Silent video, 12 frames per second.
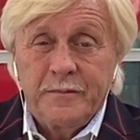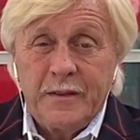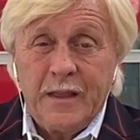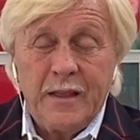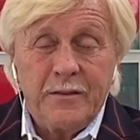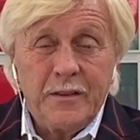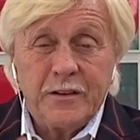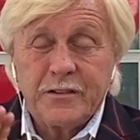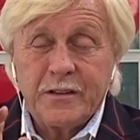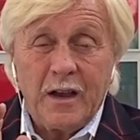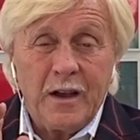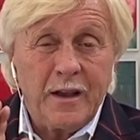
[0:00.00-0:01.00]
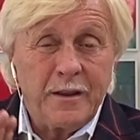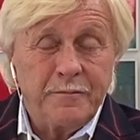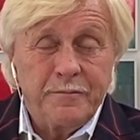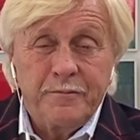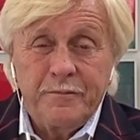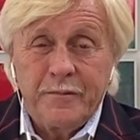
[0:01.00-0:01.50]
in this time
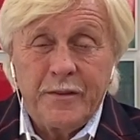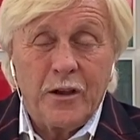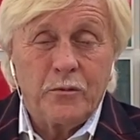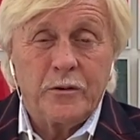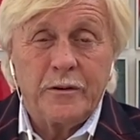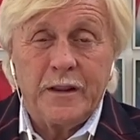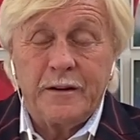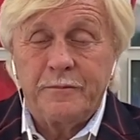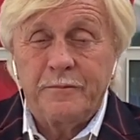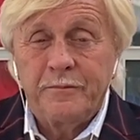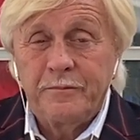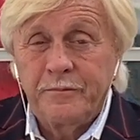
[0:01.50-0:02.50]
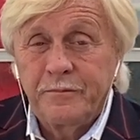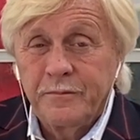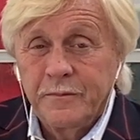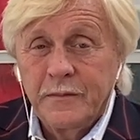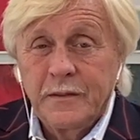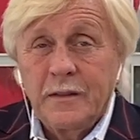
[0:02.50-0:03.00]
that we're in.
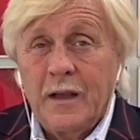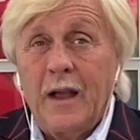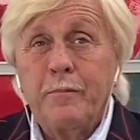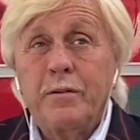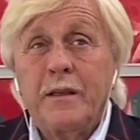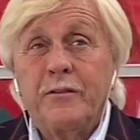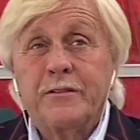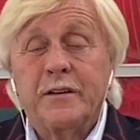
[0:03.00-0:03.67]
I believe it's a